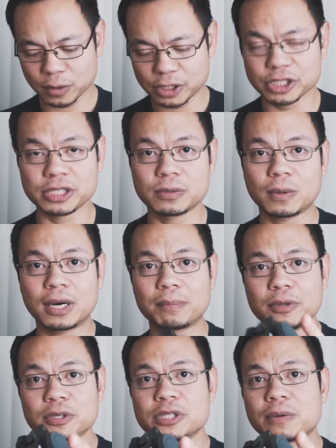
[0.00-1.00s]
which is what
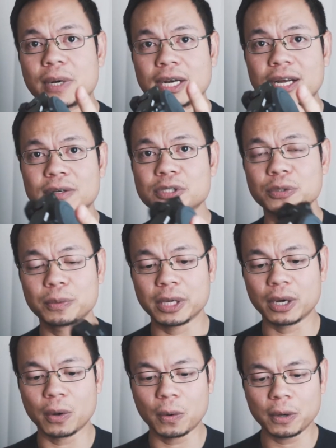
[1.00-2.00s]
I'm using right now to
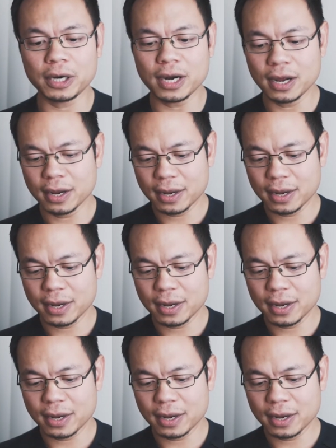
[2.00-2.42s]
record,